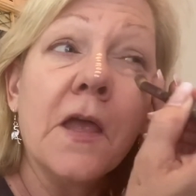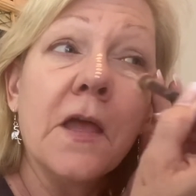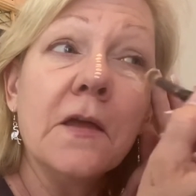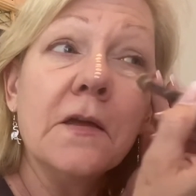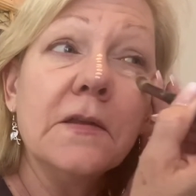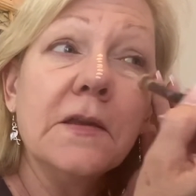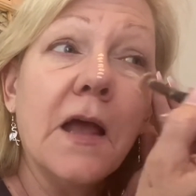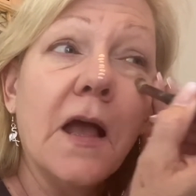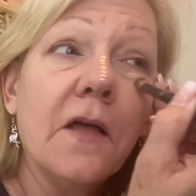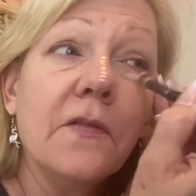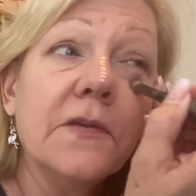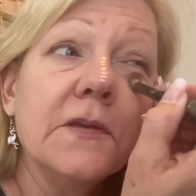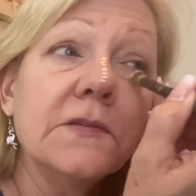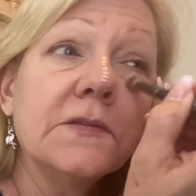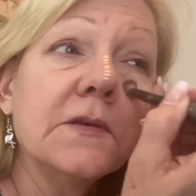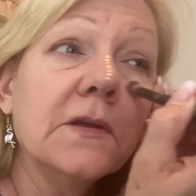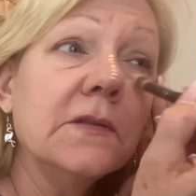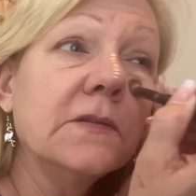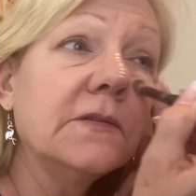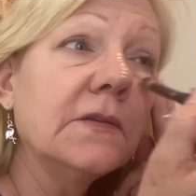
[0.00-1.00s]
Now this
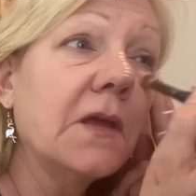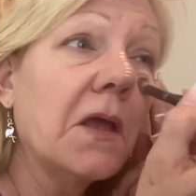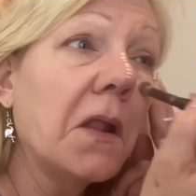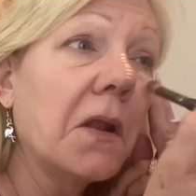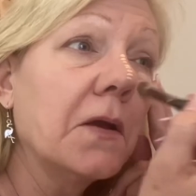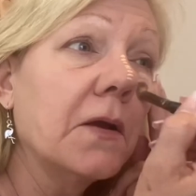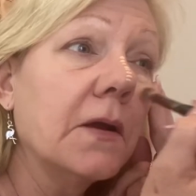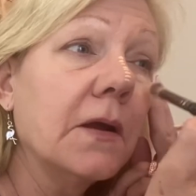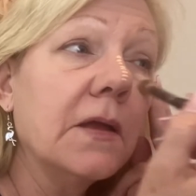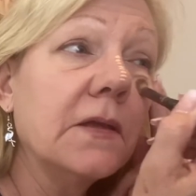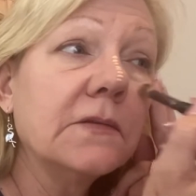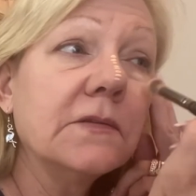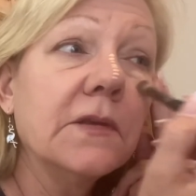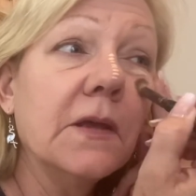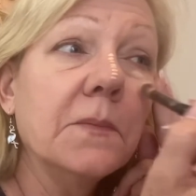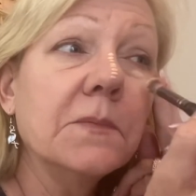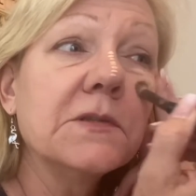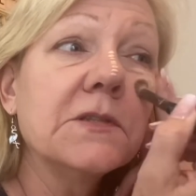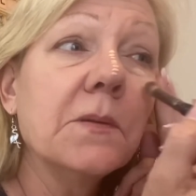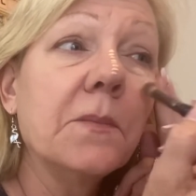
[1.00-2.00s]
concealer
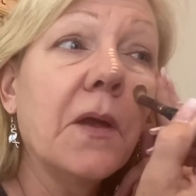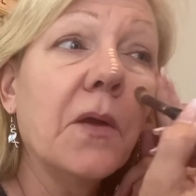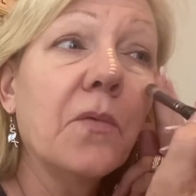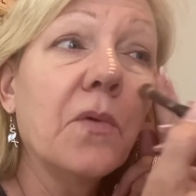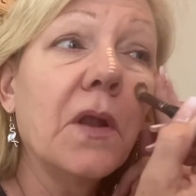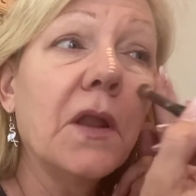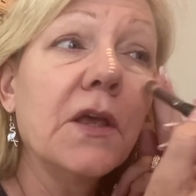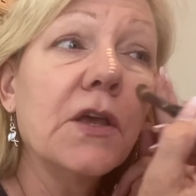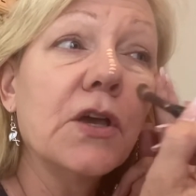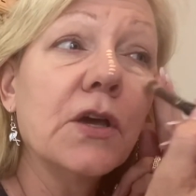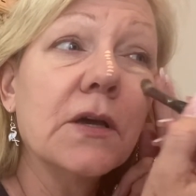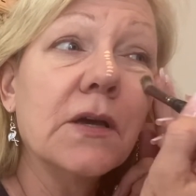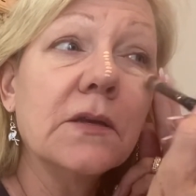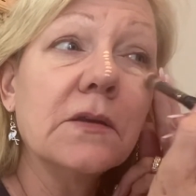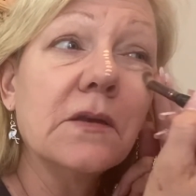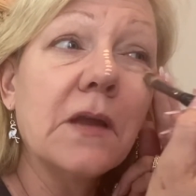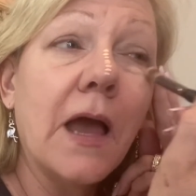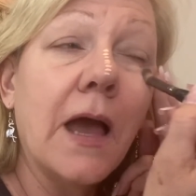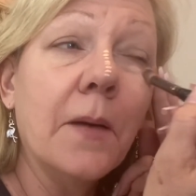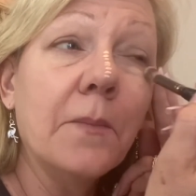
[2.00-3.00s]
seems to be really
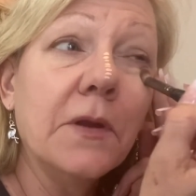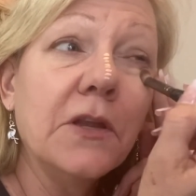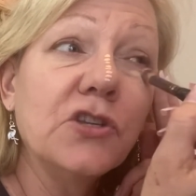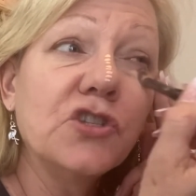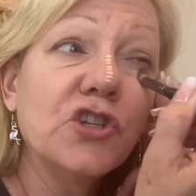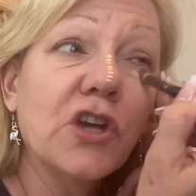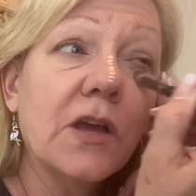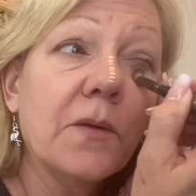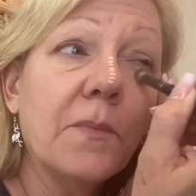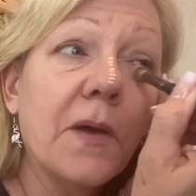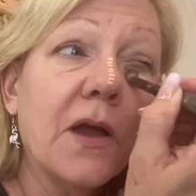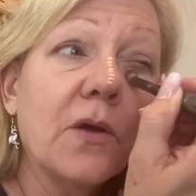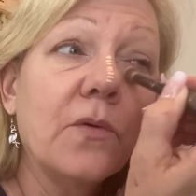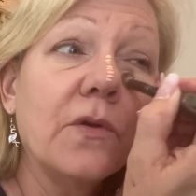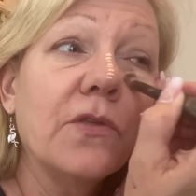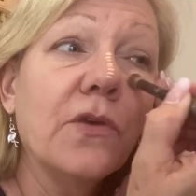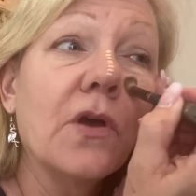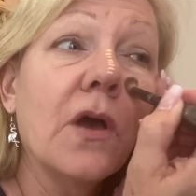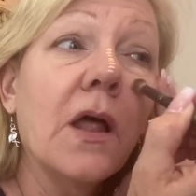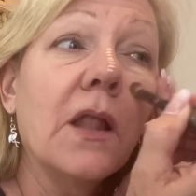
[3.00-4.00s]
good. I'm gonna check back
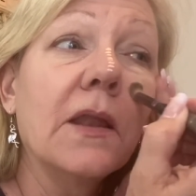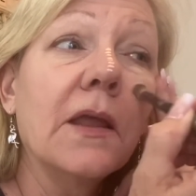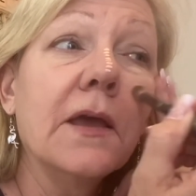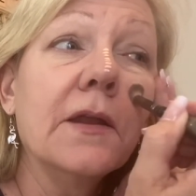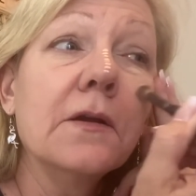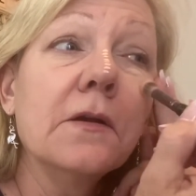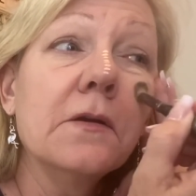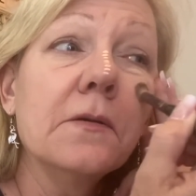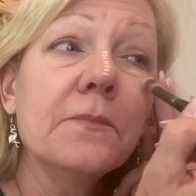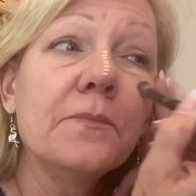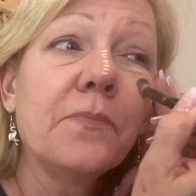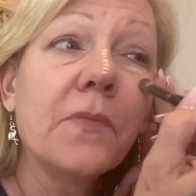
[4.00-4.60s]
with y'all later